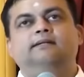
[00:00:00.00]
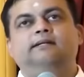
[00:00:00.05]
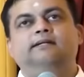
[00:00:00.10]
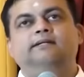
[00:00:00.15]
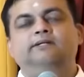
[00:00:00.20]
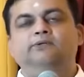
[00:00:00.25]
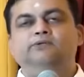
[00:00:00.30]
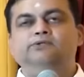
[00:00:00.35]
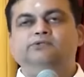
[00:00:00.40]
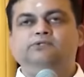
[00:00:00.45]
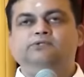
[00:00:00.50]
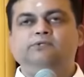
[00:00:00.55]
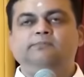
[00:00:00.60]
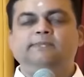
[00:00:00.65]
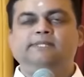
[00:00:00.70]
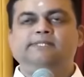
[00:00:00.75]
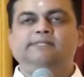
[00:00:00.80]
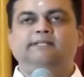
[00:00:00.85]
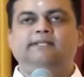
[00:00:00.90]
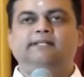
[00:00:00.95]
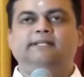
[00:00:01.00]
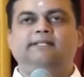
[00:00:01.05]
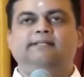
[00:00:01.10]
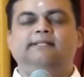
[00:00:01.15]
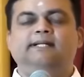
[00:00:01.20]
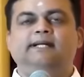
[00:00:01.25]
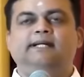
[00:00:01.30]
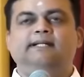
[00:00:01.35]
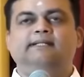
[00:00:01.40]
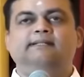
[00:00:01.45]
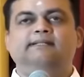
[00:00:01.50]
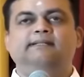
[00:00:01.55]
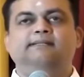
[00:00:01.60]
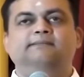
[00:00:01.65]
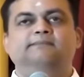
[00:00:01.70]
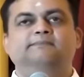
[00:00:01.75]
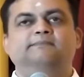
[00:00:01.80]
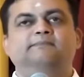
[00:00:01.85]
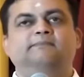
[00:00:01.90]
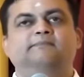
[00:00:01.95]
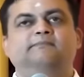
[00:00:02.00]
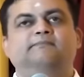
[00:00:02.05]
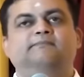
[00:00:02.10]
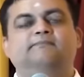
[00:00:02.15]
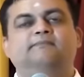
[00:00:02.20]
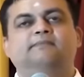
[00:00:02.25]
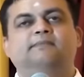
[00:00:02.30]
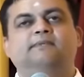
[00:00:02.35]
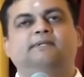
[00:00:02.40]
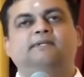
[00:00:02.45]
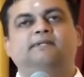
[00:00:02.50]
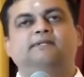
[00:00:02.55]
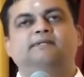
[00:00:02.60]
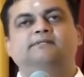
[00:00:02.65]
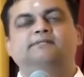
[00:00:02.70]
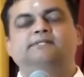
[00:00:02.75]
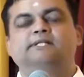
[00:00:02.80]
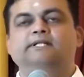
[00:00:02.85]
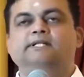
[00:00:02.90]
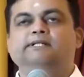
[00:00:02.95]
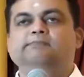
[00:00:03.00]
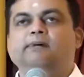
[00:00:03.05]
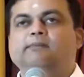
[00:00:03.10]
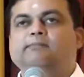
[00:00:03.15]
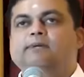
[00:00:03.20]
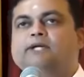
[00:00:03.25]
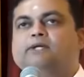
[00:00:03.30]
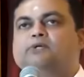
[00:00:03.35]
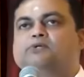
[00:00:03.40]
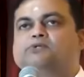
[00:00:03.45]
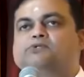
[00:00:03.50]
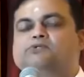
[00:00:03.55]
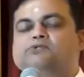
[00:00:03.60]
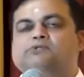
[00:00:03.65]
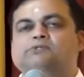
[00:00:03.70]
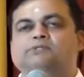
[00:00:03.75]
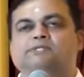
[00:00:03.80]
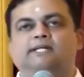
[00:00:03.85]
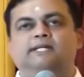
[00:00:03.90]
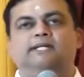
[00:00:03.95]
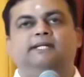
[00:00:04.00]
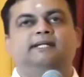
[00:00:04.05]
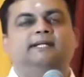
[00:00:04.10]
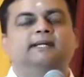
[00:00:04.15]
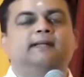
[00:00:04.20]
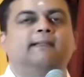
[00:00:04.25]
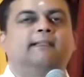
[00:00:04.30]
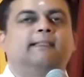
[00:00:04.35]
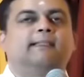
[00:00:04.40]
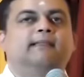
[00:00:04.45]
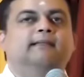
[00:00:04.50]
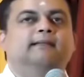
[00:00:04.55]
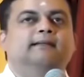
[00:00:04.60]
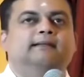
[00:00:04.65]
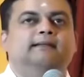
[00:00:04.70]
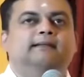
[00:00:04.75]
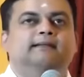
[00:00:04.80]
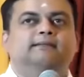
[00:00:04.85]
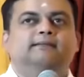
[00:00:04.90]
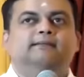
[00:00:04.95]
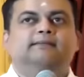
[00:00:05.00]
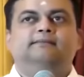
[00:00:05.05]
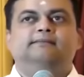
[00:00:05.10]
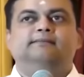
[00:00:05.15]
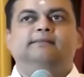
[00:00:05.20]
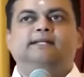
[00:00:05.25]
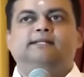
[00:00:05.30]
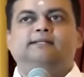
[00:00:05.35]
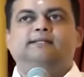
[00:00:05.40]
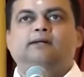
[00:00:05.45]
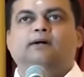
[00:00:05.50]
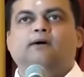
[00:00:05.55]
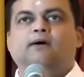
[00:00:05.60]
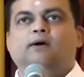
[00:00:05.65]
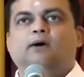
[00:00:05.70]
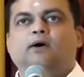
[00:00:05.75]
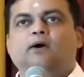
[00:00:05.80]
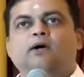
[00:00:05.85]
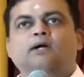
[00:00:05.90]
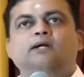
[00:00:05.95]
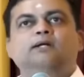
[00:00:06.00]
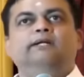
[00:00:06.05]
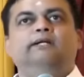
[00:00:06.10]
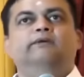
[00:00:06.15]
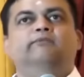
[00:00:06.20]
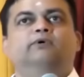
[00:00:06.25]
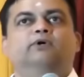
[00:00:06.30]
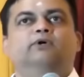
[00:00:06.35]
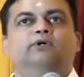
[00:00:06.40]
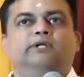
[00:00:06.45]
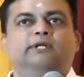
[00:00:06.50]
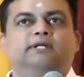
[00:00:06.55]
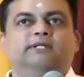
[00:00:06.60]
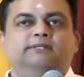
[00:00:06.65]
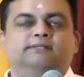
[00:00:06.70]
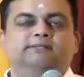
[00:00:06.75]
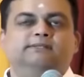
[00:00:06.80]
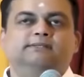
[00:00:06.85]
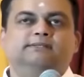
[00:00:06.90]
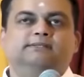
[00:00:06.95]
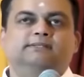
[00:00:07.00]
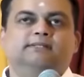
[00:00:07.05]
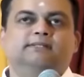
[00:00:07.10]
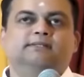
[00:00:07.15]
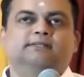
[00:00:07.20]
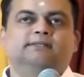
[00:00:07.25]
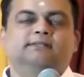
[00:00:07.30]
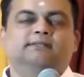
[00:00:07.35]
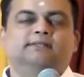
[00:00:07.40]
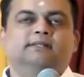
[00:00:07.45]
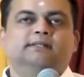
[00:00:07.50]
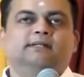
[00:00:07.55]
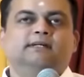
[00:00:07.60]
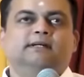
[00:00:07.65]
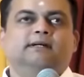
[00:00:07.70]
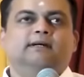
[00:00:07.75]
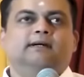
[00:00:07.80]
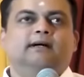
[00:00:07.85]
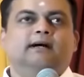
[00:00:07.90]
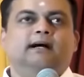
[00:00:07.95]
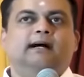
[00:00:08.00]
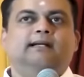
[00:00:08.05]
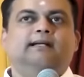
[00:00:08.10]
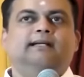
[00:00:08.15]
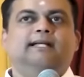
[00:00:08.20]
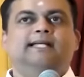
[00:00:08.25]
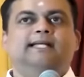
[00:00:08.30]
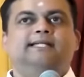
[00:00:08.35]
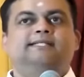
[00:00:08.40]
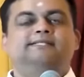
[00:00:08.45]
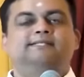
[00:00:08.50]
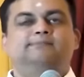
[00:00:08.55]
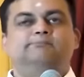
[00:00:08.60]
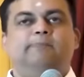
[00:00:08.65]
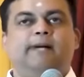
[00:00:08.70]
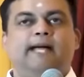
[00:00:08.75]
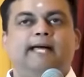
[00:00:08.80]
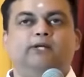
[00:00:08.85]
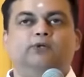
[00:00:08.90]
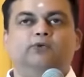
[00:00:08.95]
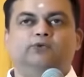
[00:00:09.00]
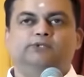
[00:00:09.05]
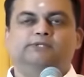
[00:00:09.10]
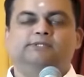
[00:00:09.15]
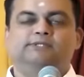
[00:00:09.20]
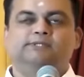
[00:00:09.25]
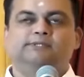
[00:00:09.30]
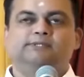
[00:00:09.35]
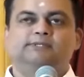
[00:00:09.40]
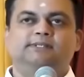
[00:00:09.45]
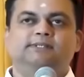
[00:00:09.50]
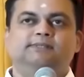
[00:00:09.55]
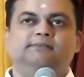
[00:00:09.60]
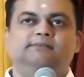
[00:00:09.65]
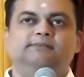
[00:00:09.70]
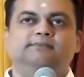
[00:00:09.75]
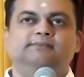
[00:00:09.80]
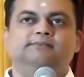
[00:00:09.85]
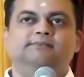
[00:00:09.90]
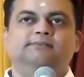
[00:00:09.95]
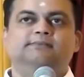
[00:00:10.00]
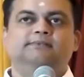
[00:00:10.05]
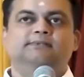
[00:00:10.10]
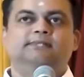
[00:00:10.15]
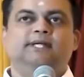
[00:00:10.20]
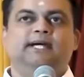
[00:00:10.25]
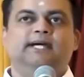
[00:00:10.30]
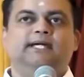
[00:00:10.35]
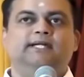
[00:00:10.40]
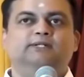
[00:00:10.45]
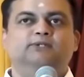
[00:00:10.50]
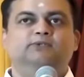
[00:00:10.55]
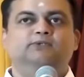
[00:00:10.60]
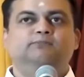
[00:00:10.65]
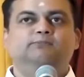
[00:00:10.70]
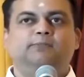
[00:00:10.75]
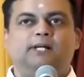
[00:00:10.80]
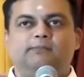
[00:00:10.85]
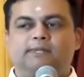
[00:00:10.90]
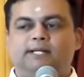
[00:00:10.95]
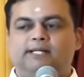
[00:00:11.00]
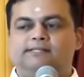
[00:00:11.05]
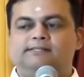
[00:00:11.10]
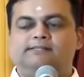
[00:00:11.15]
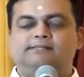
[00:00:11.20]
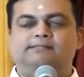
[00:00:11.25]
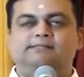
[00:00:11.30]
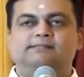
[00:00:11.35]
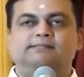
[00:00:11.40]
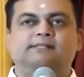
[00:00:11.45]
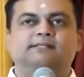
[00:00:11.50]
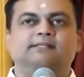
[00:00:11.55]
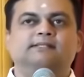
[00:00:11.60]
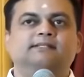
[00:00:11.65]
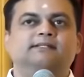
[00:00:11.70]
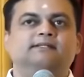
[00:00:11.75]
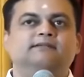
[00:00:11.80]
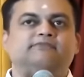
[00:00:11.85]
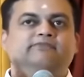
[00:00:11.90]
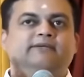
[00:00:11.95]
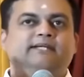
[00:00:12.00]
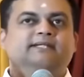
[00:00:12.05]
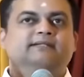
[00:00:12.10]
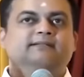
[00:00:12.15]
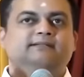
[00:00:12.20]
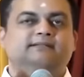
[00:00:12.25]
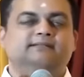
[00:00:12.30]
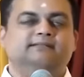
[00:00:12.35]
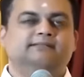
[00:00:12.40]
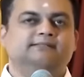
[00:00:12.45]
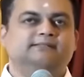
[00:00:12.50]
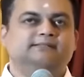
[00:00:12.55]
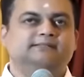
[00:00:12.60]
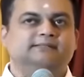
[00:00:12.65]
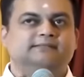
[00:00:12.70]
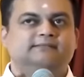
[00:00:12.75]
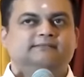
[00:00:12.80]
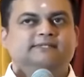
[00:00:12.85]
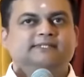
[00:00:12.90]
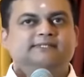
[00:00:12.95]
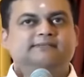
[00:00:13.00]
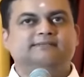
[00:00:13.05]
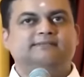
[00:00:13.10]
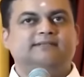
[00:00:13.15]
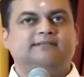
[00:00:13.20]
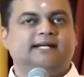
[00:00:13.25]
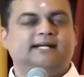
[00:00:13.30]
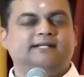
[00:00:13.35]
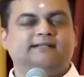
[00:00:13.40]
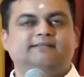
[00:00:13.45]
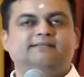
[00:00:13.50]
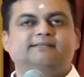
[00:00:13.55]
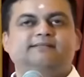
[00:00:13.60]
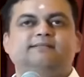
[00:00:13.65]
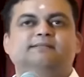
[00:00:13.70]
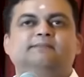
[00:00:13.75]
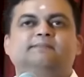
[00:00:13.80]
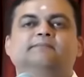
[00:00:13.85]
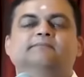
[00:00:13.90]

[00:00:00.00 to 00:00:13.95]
It used to be said that Shirdi Baba used to say that all devotees are like sparrows tied to Baba's fingers with threads.